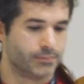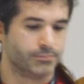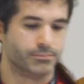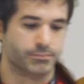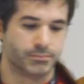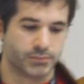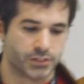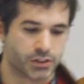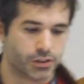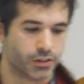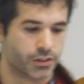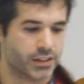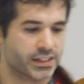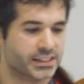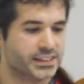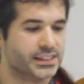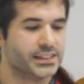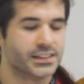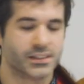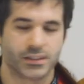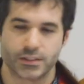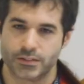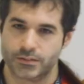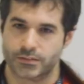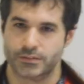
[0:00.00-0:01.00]
So this
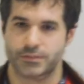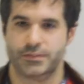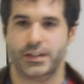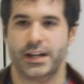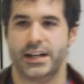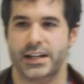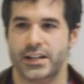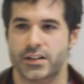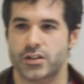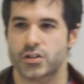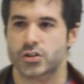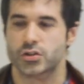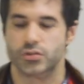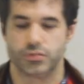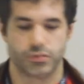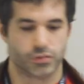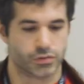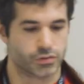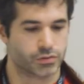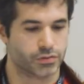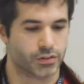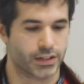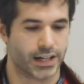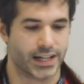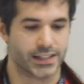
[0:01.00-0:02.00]
is very useful
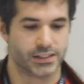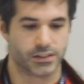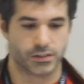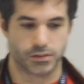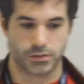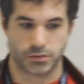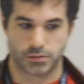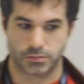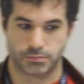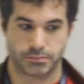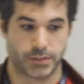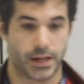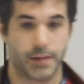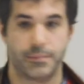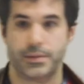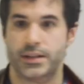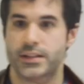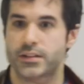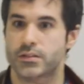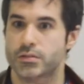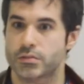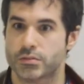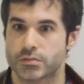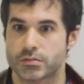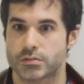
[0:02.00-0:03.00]
for us to maybe
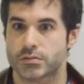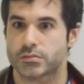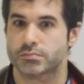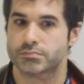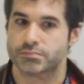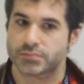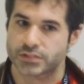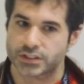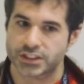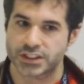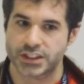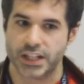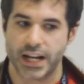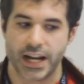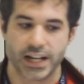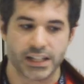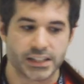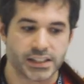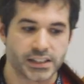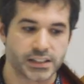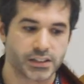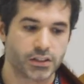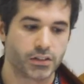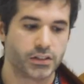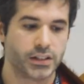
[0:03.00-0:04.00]
do
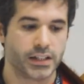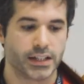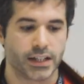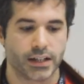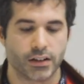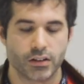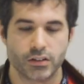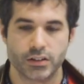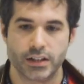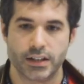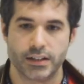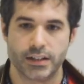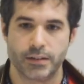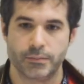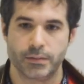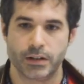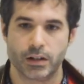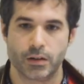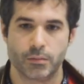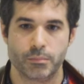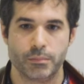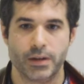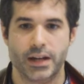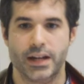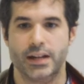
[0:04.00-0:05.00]
changes on the
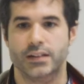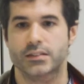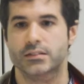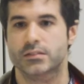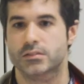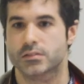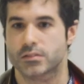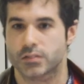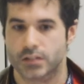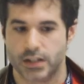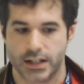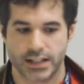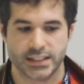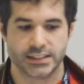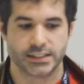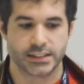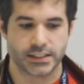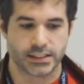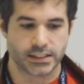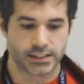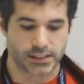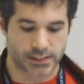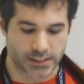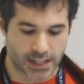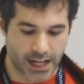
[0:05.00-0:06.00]
development. Is
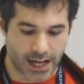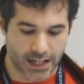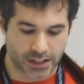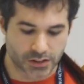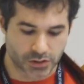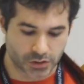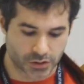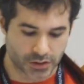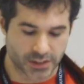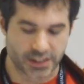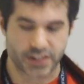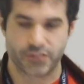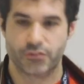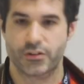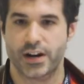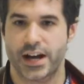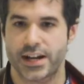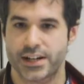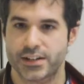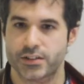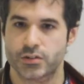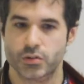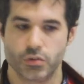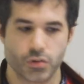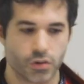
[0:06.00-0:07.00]
this actually
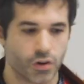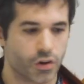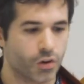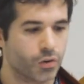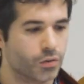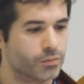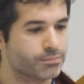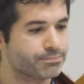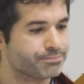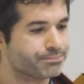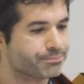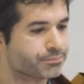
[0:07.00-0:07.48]
ready to go?